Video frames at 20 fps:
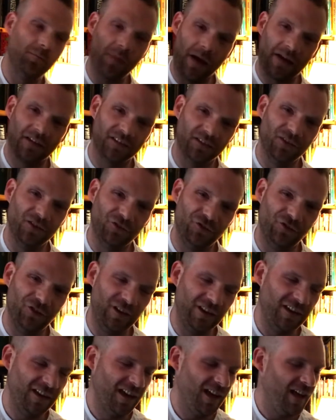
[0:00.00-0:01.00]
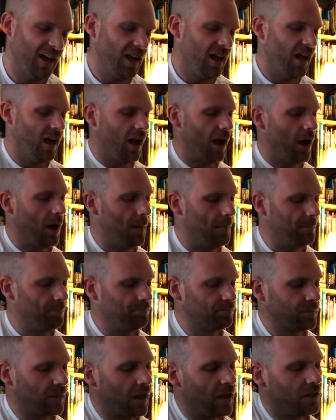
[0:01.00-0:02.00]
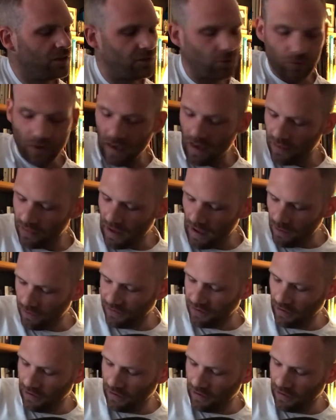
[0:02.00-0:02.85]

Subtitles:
to the G. So yeah, that's a